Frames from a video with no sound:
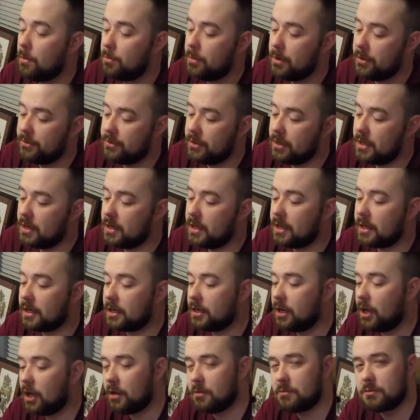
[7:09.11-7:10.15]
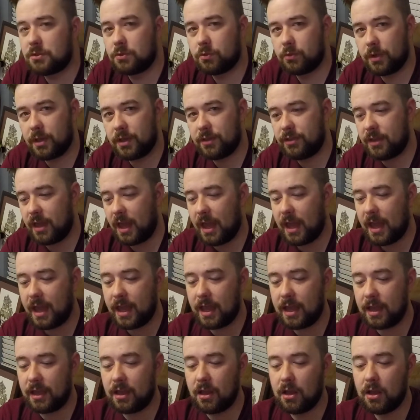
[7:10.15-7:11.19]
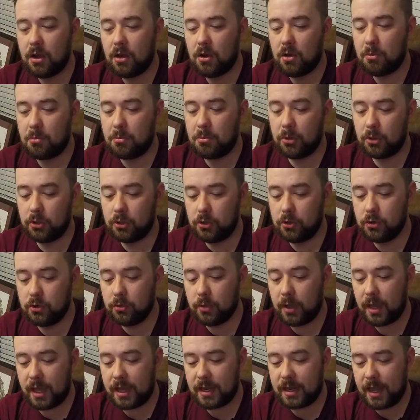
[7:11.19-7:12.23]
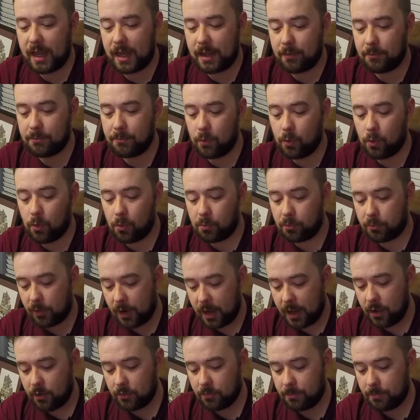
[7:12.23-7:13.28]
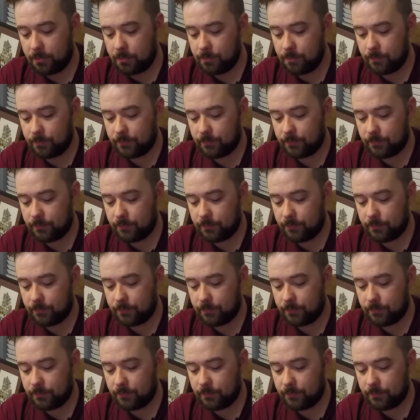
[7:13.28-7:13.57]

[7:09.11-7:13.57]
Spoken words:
But then it comes with a blue and a brown